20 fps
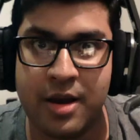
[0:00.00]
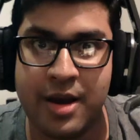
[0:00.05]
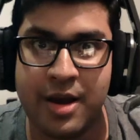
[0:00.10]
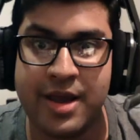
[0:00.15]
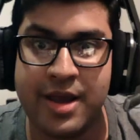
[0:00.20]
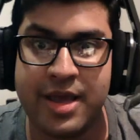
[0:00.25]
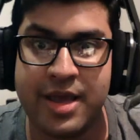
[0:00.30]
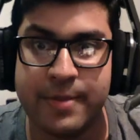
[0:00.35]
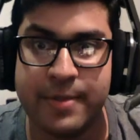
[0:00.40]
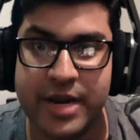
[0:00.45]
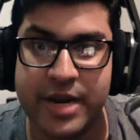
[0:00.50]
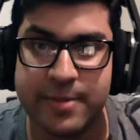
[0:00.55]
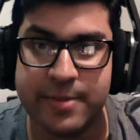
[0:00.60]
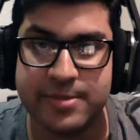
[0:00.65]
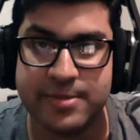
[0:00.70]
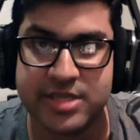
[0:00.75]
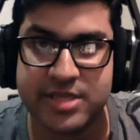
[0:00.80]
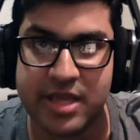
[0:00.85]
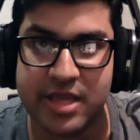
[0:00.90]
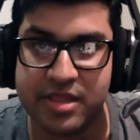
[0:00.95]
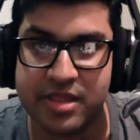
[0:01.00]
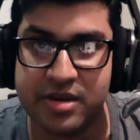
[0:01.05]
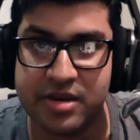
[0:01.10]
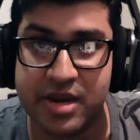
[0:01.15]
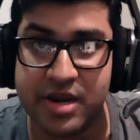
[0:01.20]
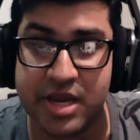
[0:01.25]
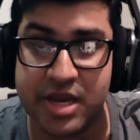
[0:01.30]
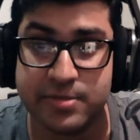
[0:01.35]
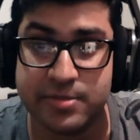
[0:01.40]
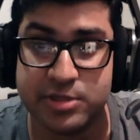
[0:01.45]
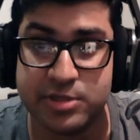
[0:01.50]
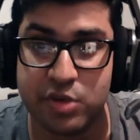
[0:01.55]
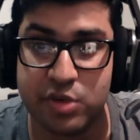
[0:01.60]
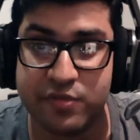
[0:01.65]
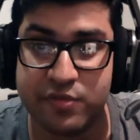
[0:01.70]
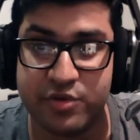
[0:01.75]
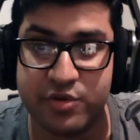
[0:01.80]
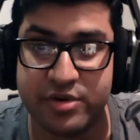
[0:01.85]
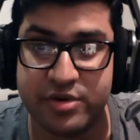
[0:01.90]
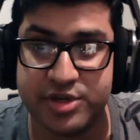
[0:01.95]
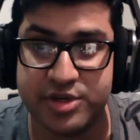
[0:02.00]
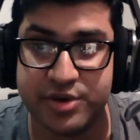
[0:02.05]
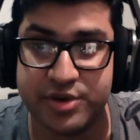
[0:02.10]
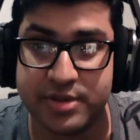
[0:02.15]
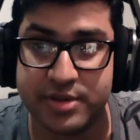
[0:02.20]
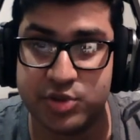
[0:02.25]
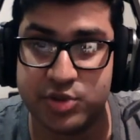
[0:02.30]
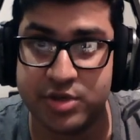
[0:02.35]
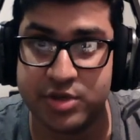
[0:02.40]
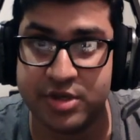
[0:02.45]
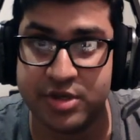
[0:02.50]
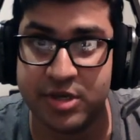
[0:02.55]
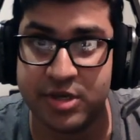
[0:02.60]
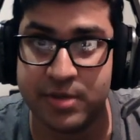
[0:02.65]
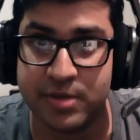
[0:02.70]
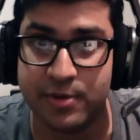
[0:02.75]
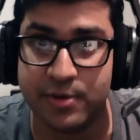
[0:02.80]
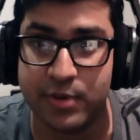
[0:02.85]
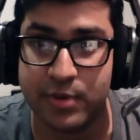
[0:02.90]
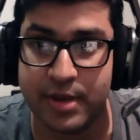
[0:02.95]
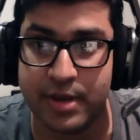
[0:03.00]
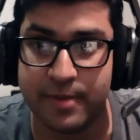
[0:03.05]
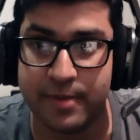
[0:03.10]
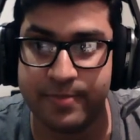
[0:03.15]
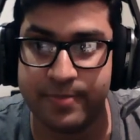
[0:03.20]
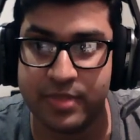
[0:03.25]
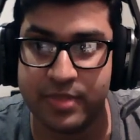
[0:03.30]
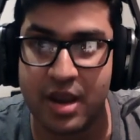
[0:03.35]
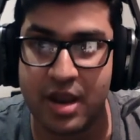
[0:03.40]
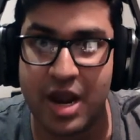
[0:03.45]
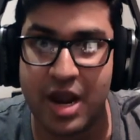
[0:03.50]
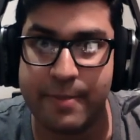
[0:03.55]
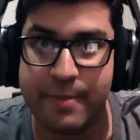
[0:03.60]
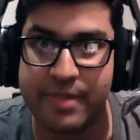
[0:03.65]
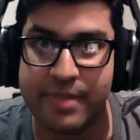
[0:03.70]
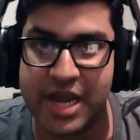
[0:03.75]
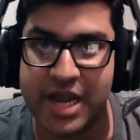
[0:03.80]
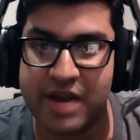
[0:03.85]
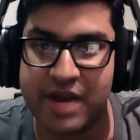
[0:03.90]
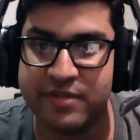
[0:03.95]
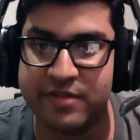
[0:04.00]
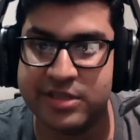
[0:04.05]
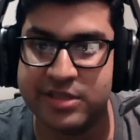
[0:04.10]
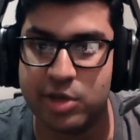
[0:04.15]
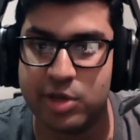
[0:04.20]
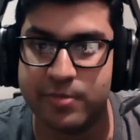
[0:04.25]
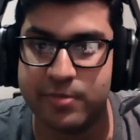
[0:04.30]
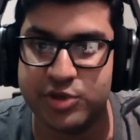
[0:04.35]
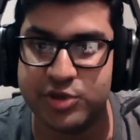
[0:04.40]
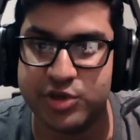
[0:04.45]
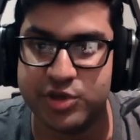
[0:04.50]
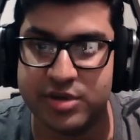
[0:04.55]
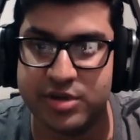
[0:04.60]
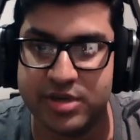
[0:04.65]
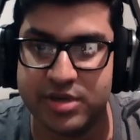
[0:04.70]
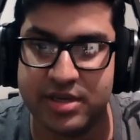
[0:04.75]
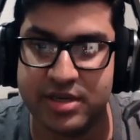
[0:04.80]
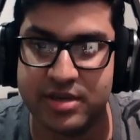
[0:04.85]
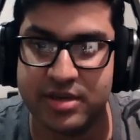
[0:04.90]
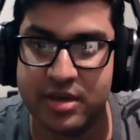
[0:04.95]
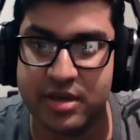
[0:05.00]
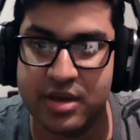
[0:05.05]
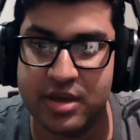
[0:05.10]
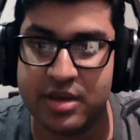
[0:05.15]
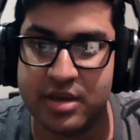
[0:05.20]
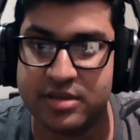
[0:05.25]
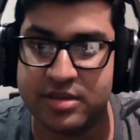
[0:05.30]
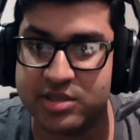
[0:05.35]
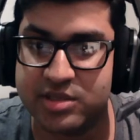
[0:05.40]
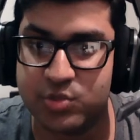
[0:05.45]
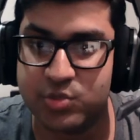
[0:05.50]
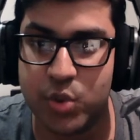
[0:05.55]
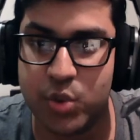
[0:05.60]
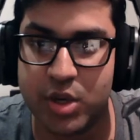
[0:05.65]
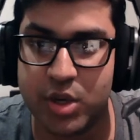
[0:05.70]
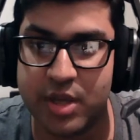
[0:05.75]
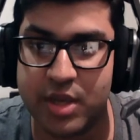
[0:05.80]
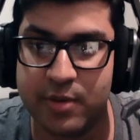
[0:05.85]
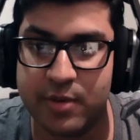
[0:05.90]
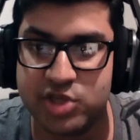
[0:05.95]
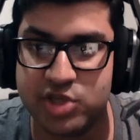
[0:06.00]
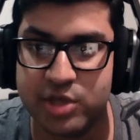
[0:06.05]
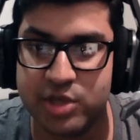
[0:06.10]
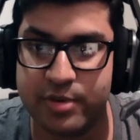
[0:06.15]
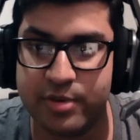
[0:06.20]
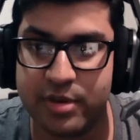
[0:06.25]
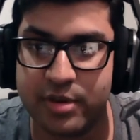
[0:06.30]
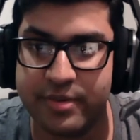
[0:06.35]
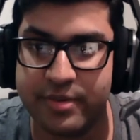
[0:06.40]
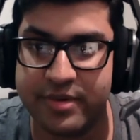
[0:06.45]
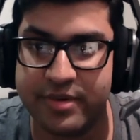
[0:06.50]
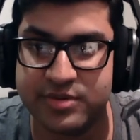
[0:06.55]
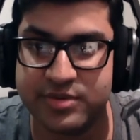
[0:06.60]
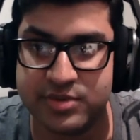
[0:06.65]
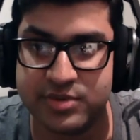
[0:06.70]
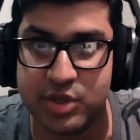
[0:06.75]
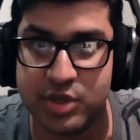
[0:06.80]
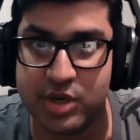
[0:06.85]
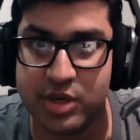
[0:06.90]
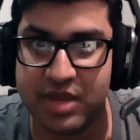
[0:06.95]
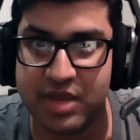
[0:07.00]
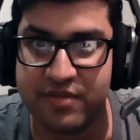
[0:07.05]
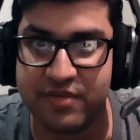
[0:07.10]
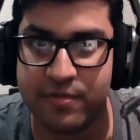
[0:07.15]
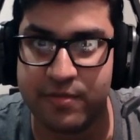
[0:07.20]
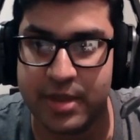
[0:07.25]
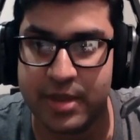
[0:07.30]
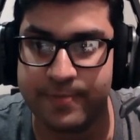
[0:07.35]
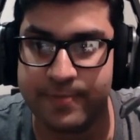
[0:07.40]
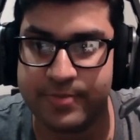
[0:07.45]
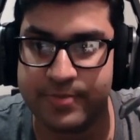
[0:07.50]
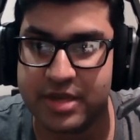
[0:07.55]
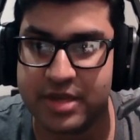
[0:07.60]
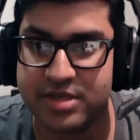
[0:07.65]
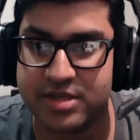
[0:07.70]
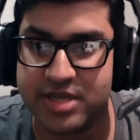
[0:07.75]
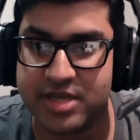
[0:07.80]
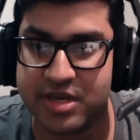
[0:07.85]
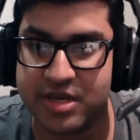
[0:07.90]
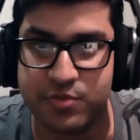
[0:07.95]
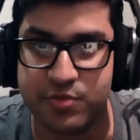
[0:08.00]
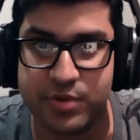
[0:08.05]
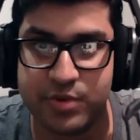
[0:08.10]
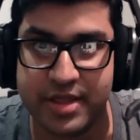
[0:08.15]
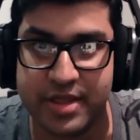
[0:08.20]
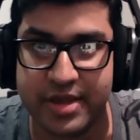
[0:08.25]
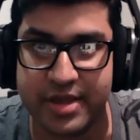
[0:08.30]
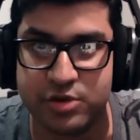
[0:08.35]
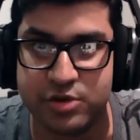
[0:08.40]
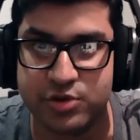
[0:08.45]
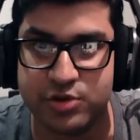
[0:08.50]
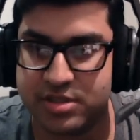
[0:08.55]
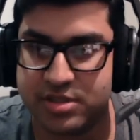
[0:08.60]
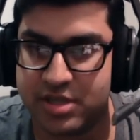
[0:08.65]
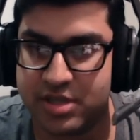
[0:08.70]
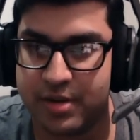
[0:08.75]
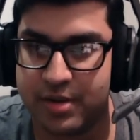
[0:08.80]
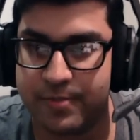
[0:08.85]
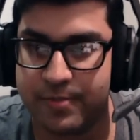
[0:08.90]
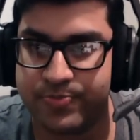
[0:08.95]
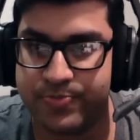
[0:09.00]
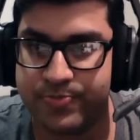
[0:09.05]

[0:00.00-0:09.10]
Hi, my name is Alan and I'm a software engineering student at UWA. I applied for this opportunity since working with supercomputers was unique for me and sounded really interesting.